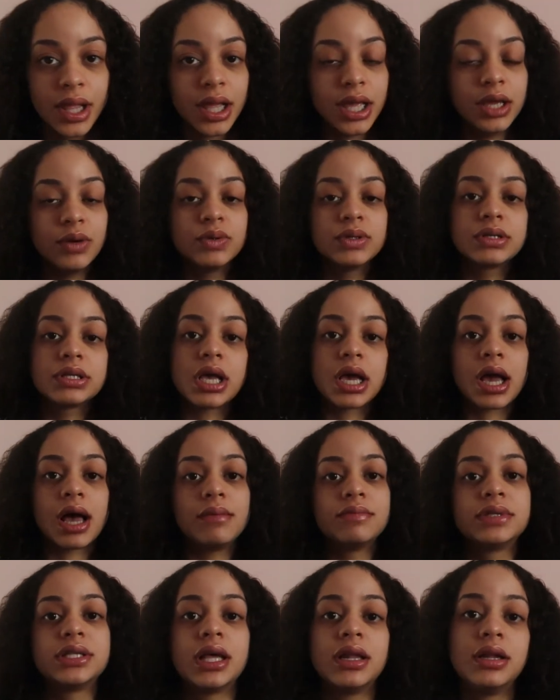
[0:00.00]
He was like,
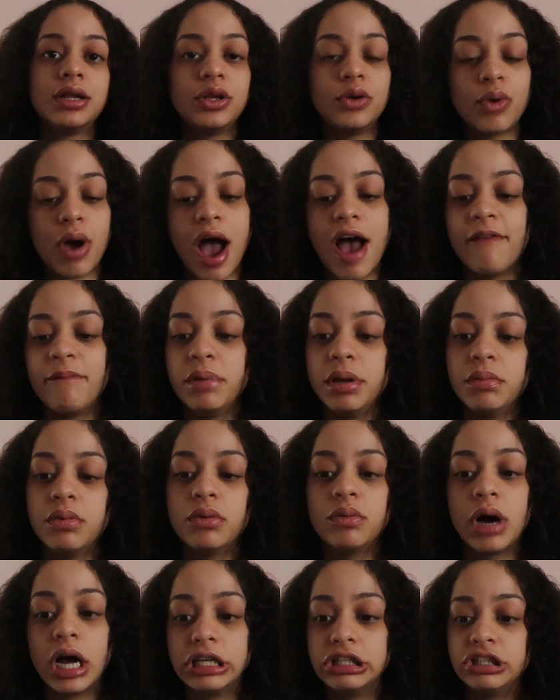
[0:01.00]
I'm telling you, I have
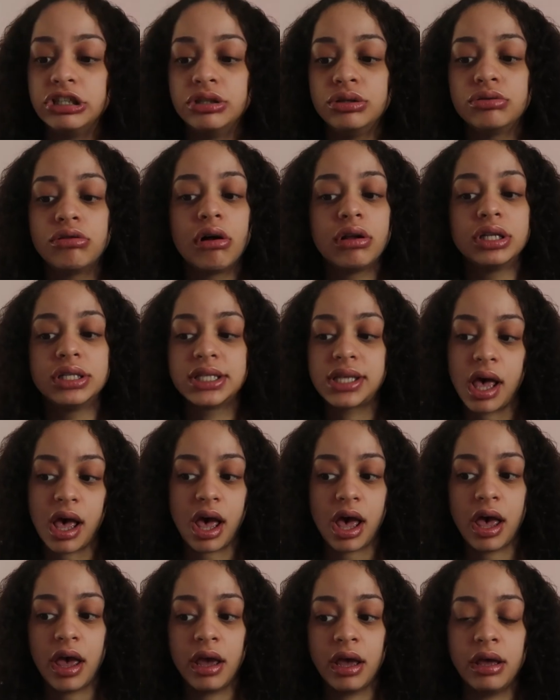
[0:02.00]
people watching you all the
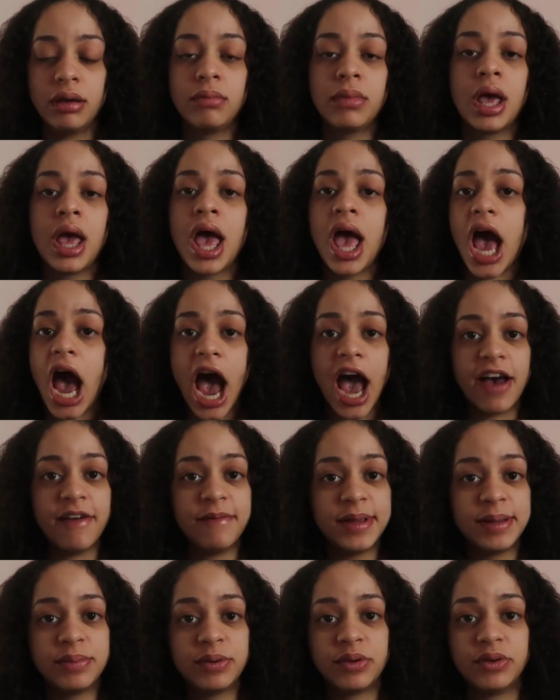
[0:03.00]
time. I have
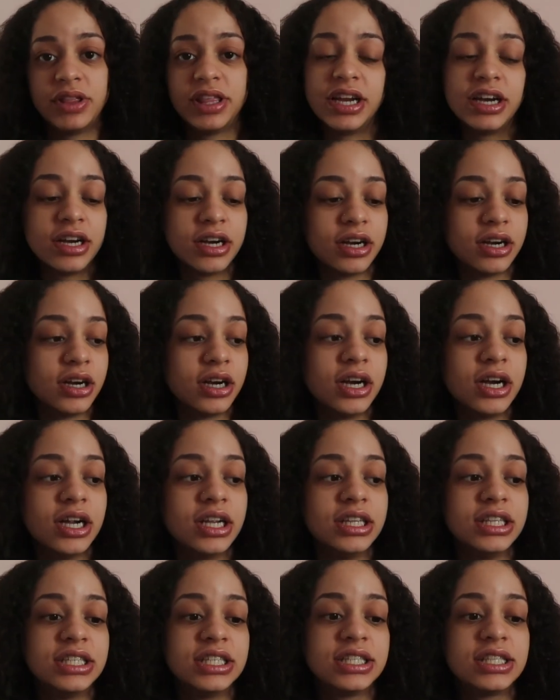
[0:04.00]
people there
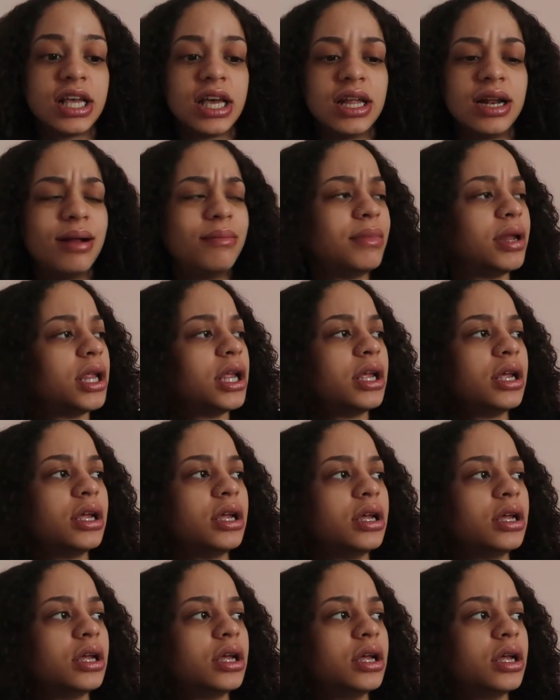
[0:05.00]
and this, that. I'm
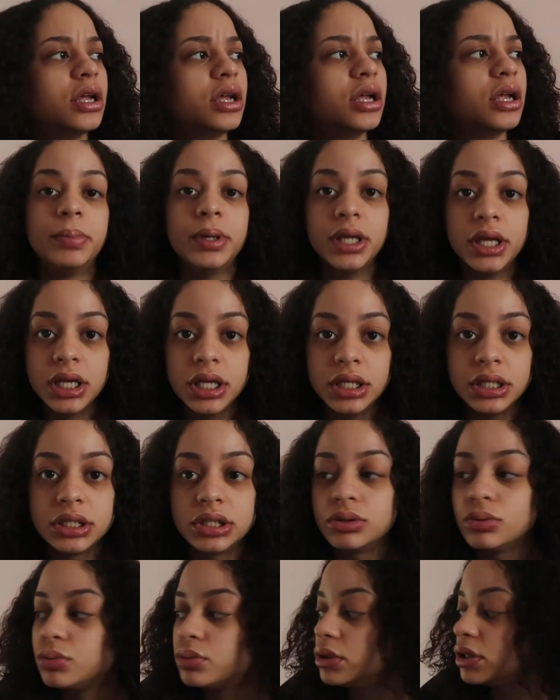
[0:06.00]
like,
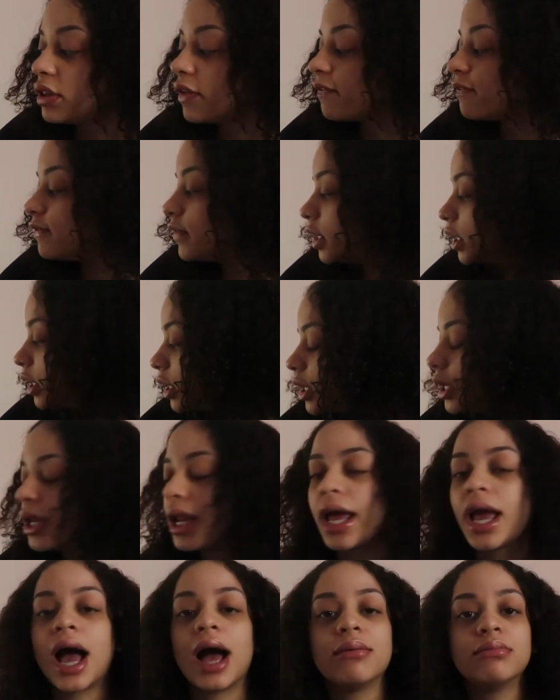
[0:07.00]
bitch, what the fuck?
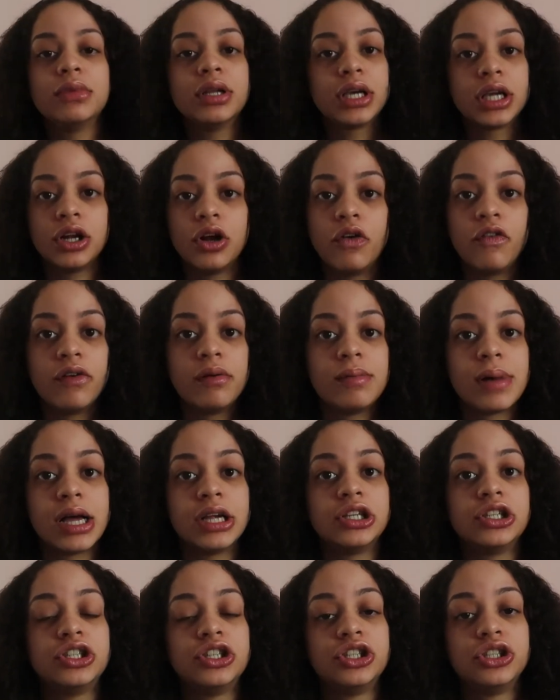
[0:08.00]
Like, I'm looking over
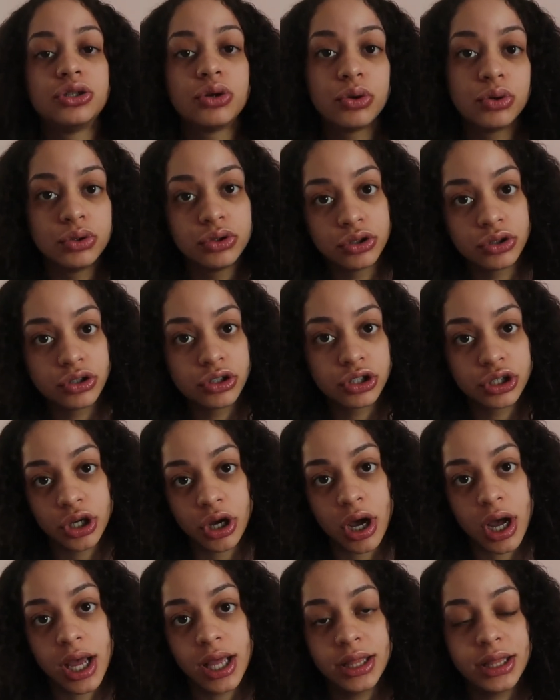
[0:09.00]
my shoulders,
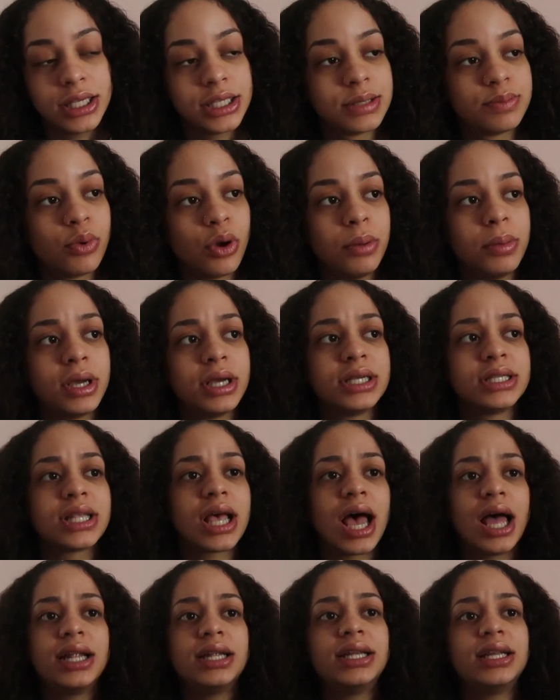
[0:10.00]
y'all, at this point, because
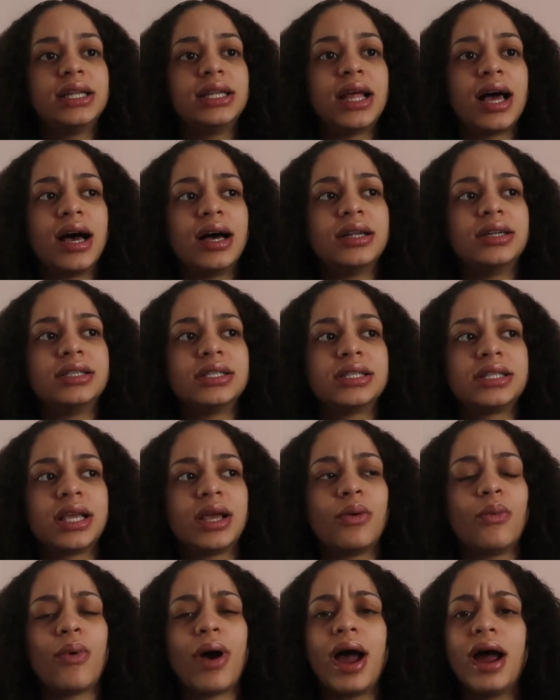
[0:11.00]
I did not
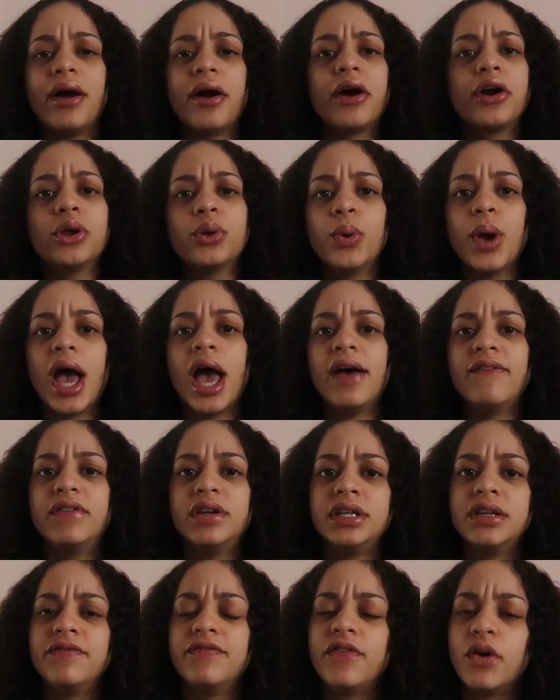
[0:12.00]
understand. Why are you
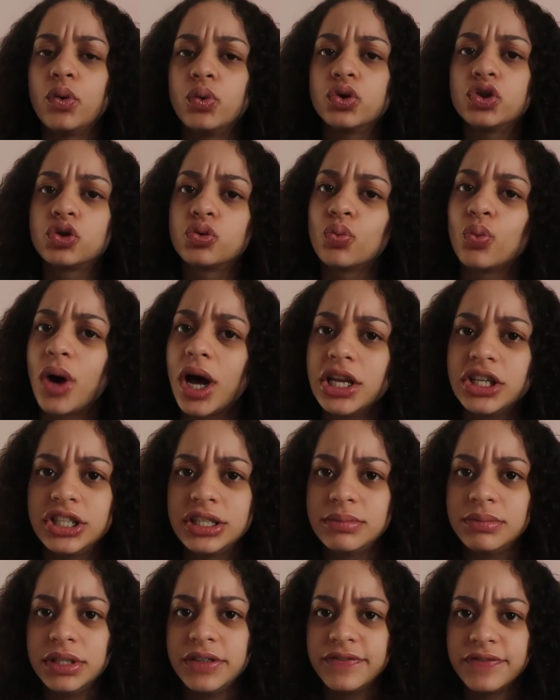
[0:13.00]
having folks
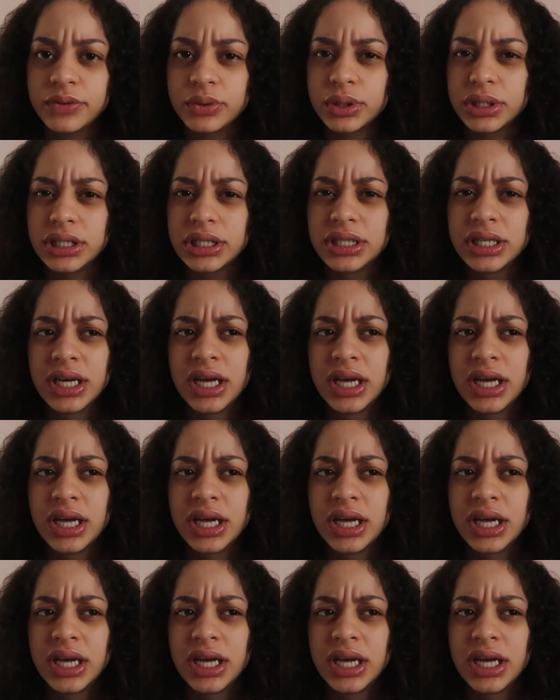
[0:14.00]
watching me for?